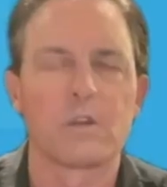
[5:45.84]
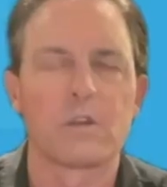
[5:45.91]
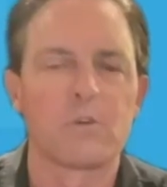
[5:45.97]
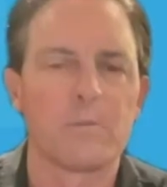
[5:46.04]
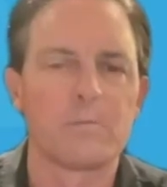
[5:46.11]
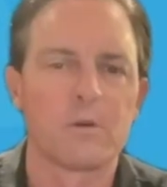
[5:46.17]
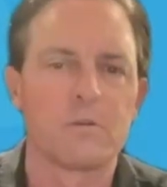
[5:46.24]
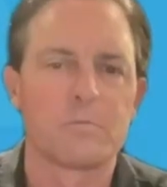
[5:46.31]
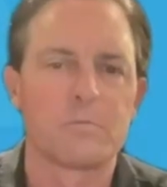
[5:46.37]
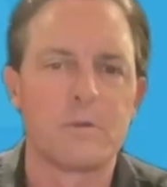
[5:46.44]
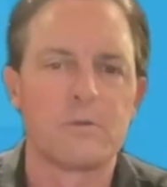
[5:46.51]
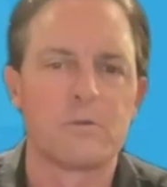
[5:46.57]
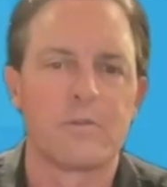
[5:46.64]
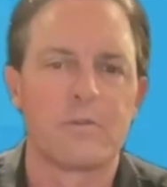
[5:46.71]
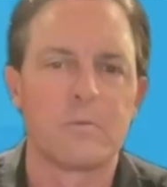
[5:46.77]
crypto has been
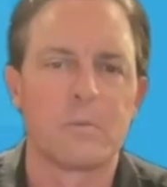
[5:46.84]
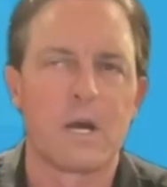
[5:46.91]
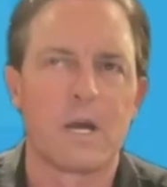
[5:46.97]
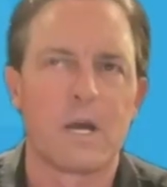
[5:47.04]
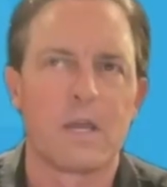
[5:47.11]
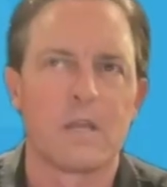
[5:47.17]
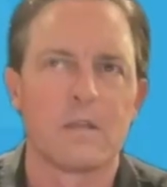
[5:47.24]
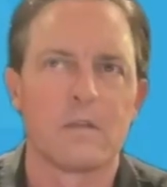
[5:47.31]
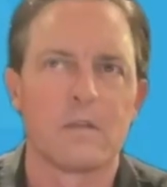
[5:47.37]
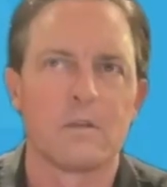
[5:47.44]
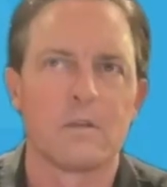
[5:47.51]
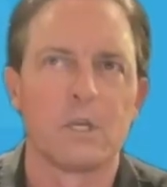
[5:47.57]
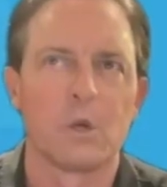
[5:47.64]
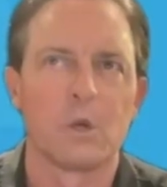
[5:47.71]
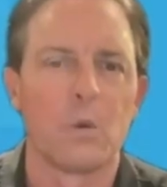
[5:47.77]
driven by
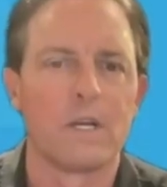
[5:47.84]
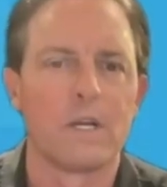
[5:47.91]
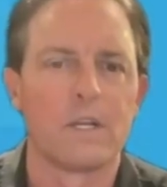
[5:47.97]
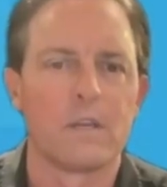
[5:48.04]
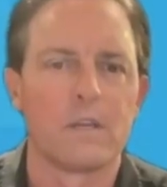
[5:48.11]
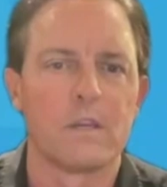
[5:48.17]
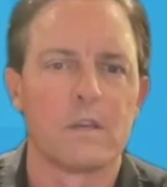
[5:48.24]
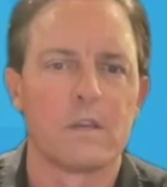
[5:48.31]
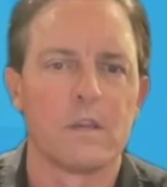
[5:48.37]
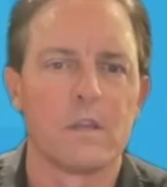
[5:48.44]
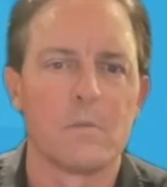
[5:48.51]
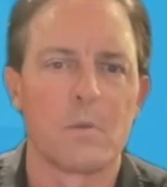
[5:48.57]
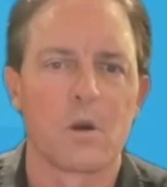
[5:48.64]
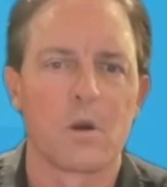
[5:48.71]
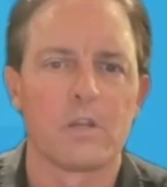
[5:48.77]
liquidity in the
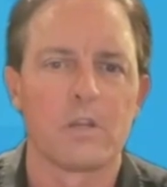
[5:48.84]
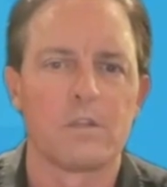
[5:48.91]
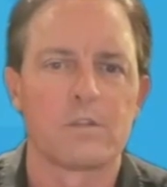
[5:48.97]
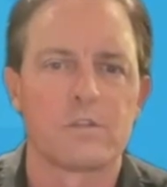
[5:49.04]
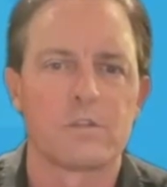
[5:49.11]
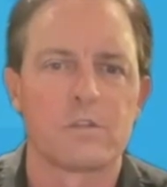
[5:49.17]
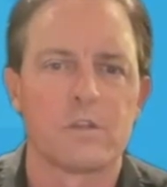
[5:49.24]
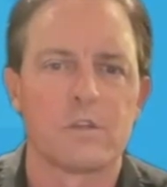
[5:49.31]
markets.